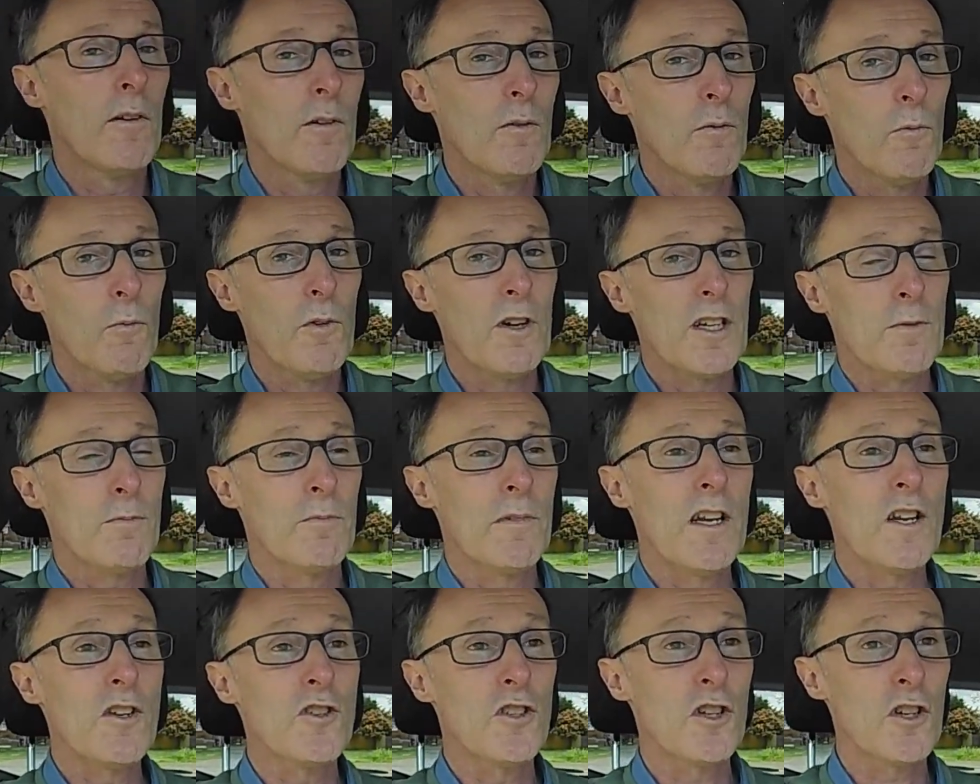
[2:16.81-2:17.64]
which
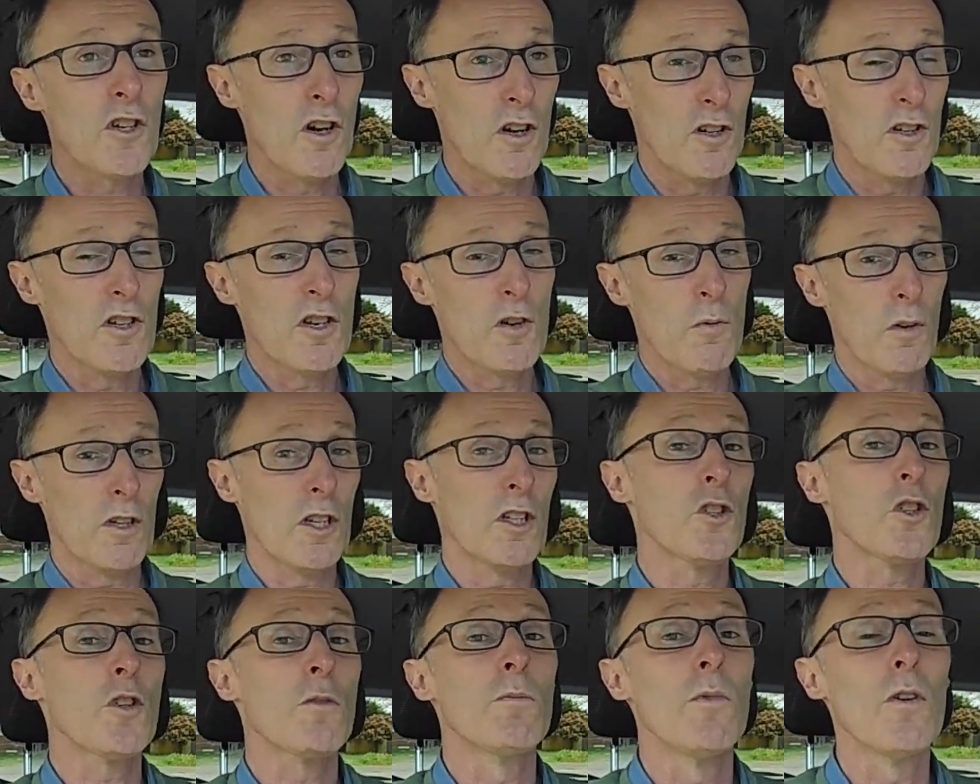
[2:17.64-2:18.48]
means you want to
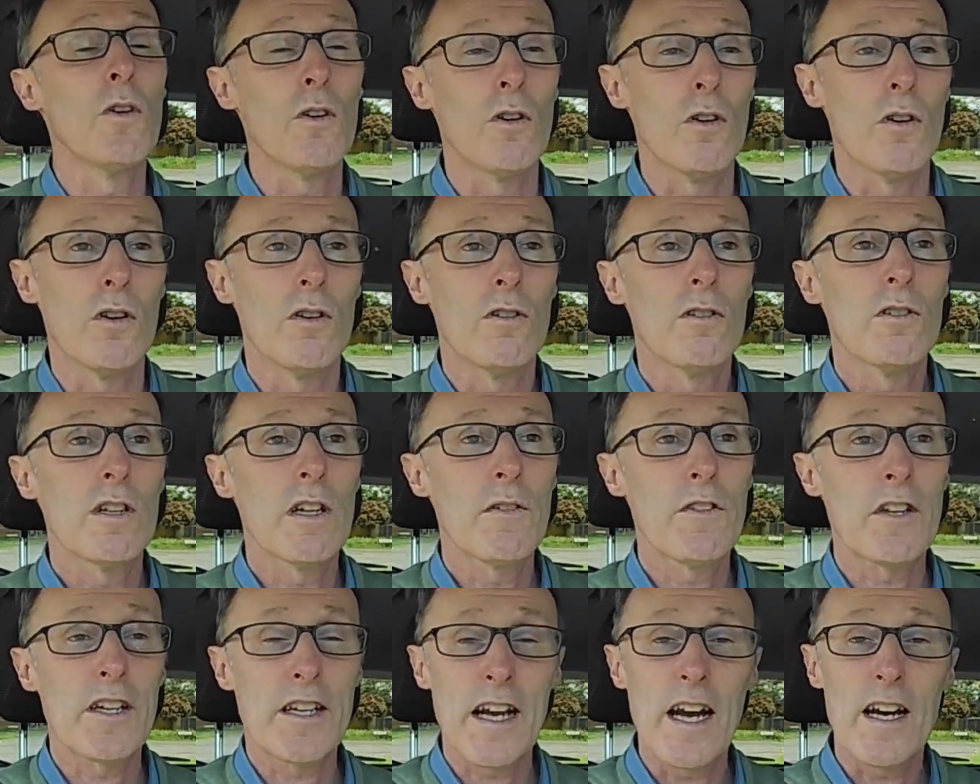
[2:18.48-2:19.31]
do more if
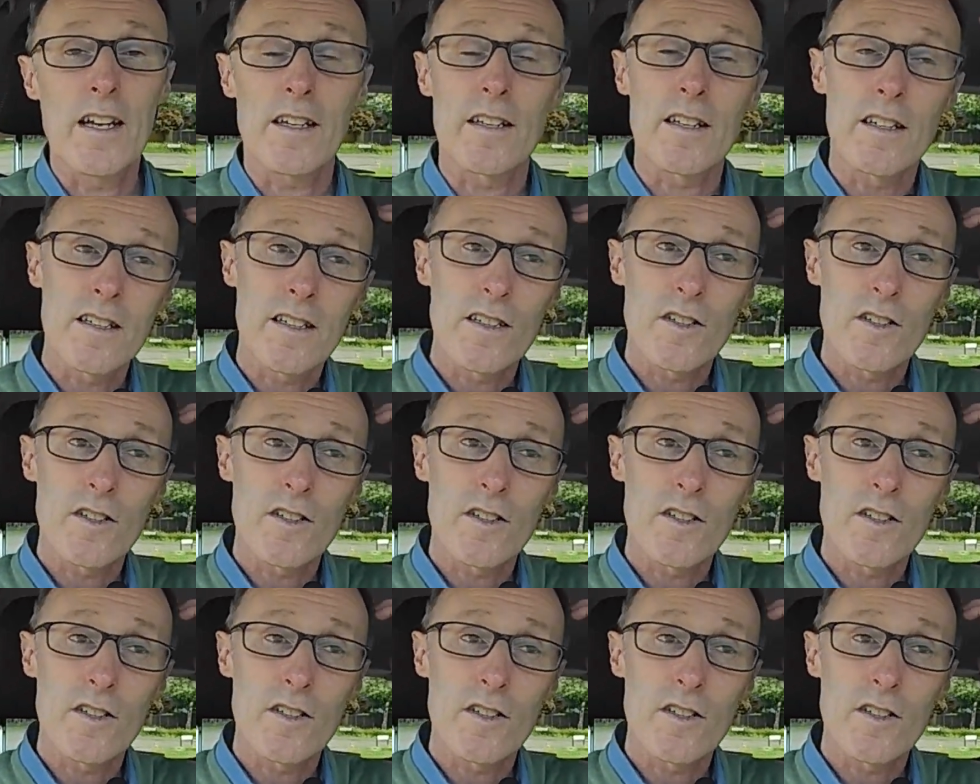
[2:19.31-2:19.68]
you can.